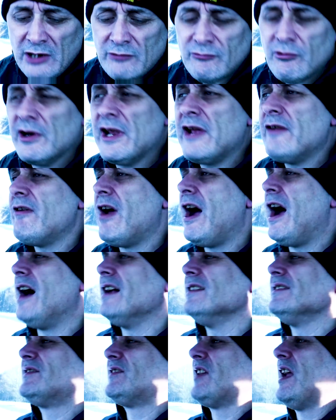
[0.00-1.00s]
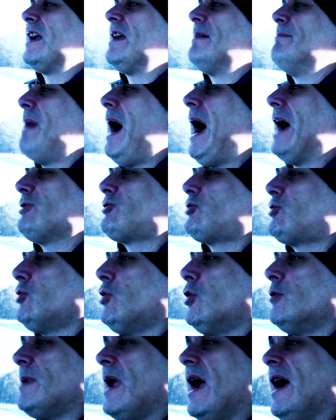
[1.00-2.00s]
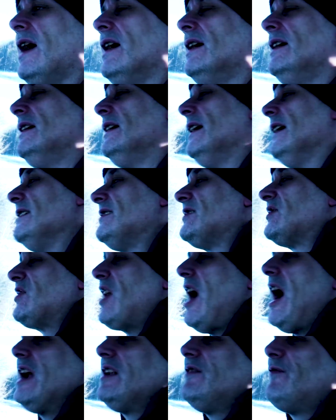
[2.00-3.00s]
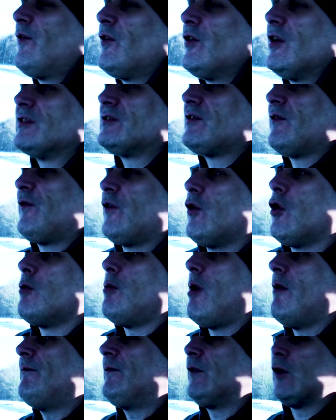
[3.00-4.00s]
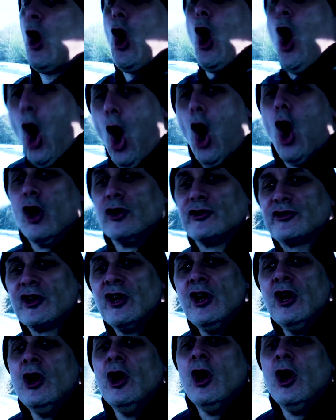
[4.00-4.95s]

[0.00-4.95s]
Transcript: Running around saying, Matchroom, yeah, he signed for us a few months ago. Us?